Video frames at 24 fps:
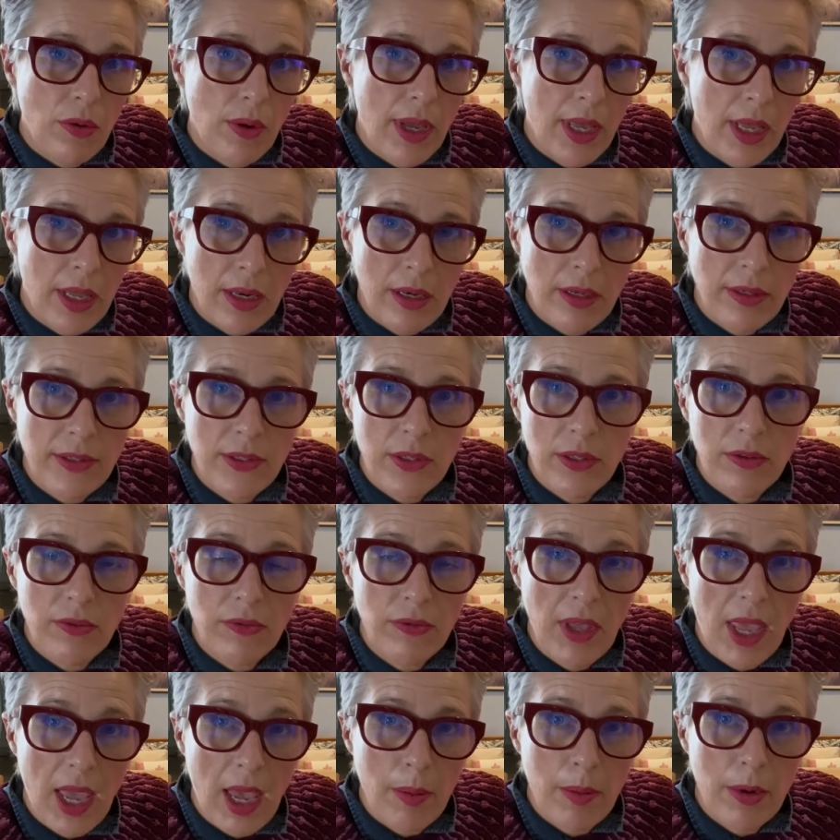in sort of
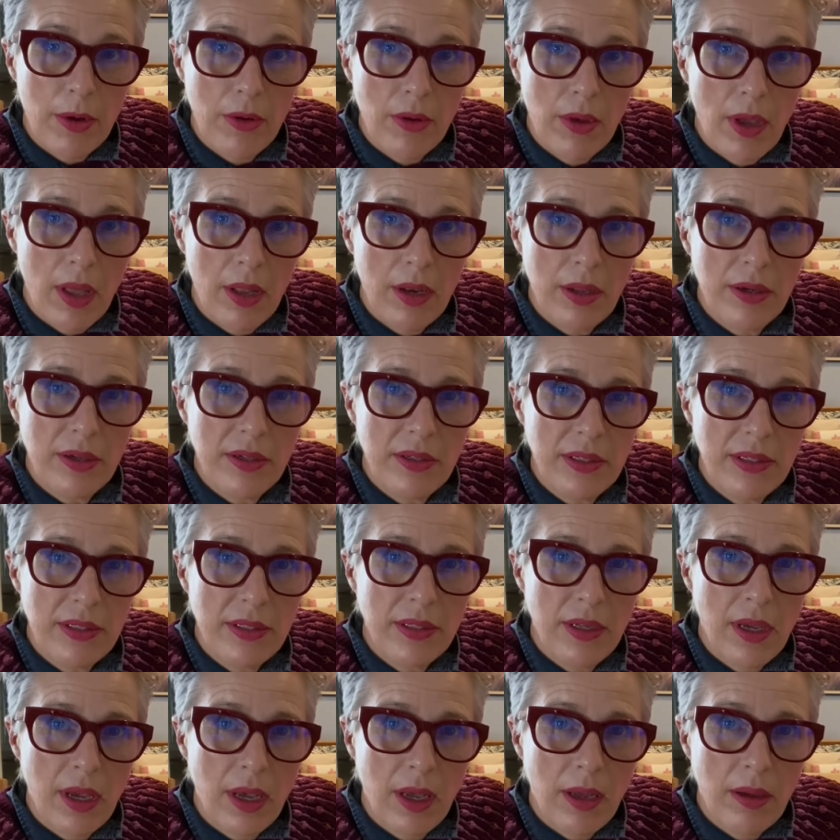camo colors,
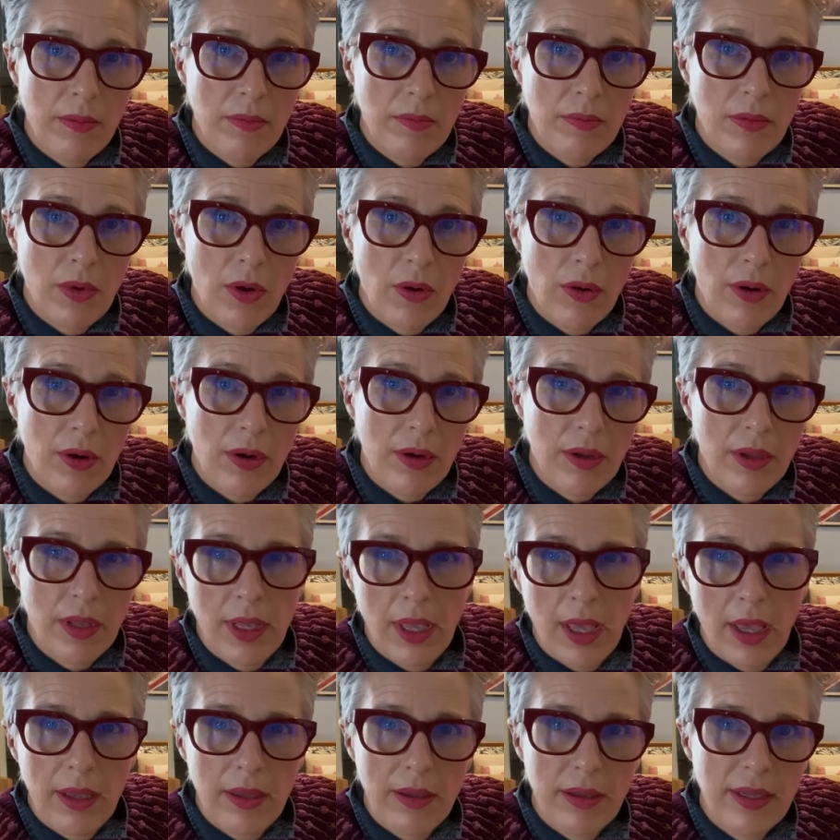or
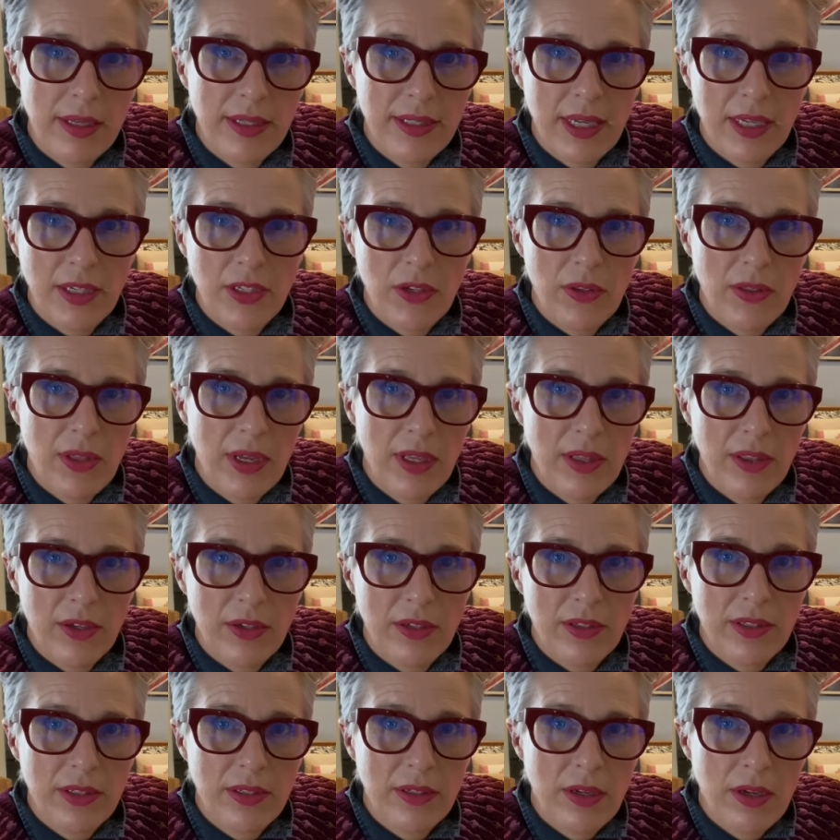yeah, because I do think
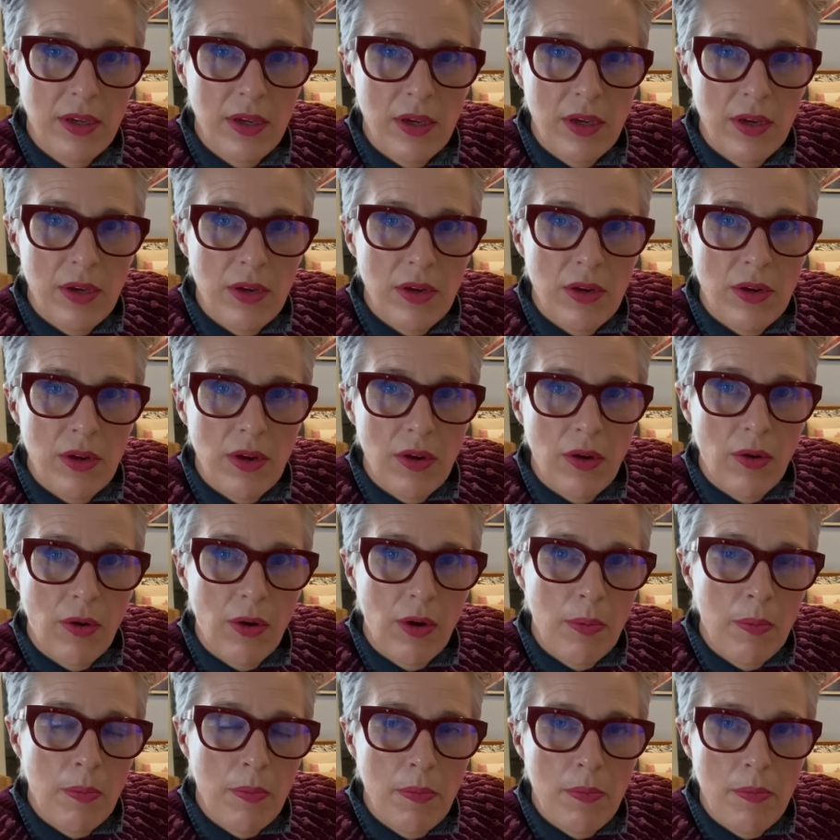there's,
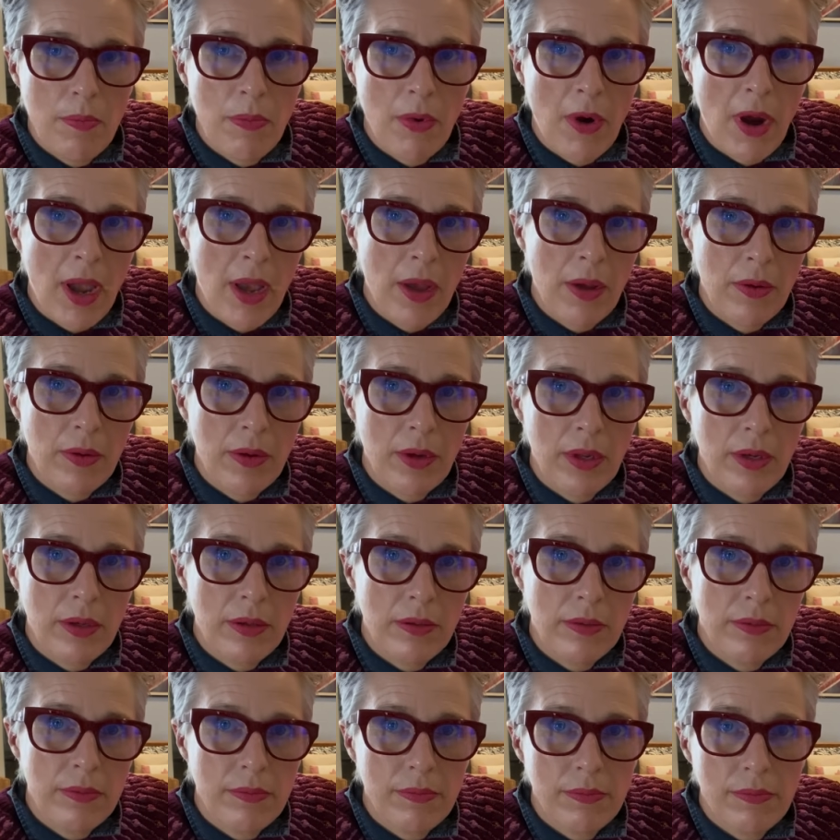or brown
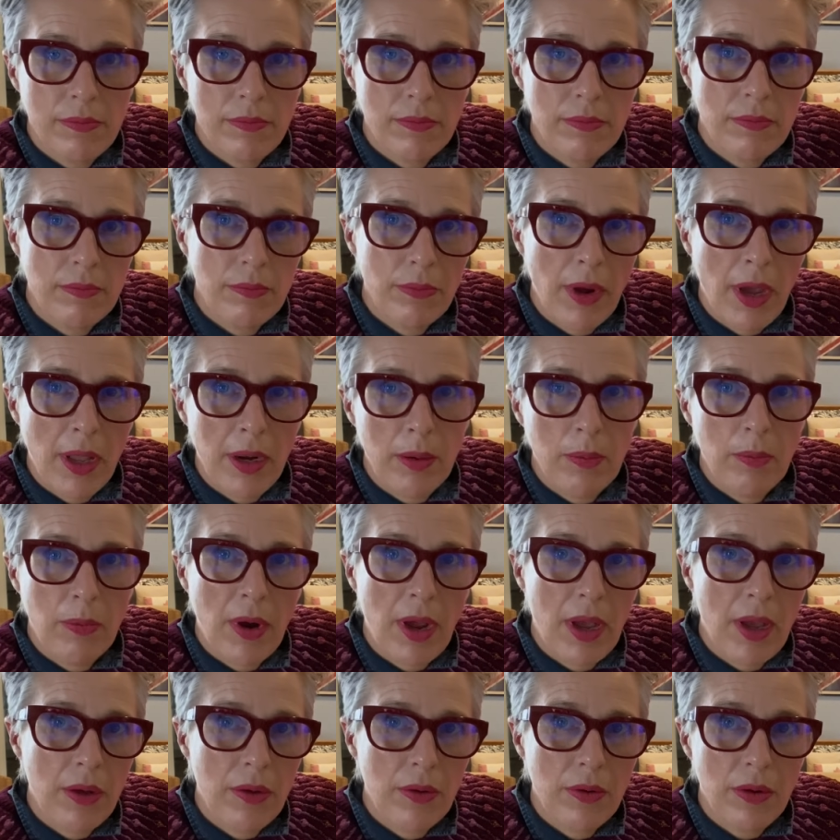and
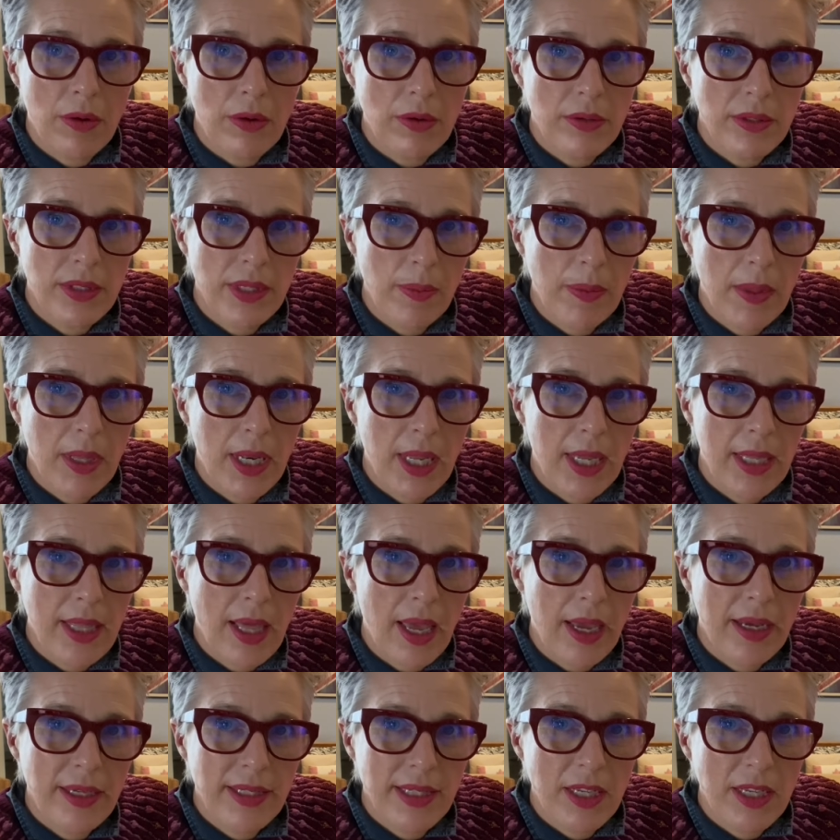brown or something like that, because I